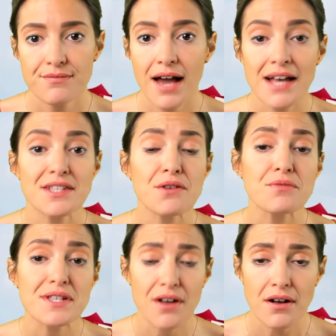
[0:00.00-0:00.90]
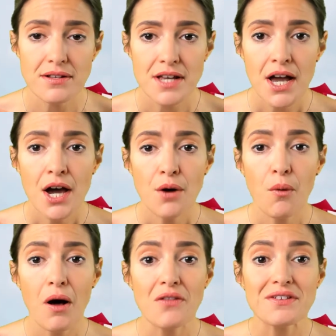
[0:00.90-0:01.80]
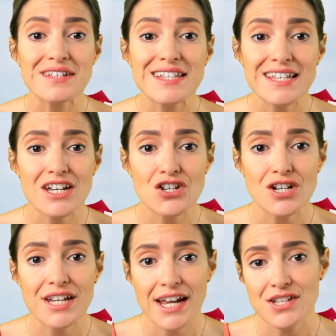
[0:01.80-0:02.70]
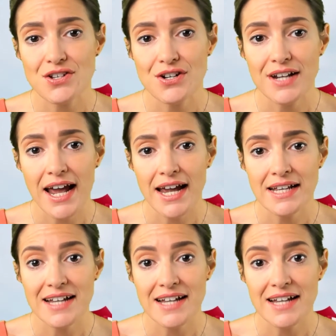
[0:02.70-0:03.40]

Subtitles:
As a result, the decision yesterday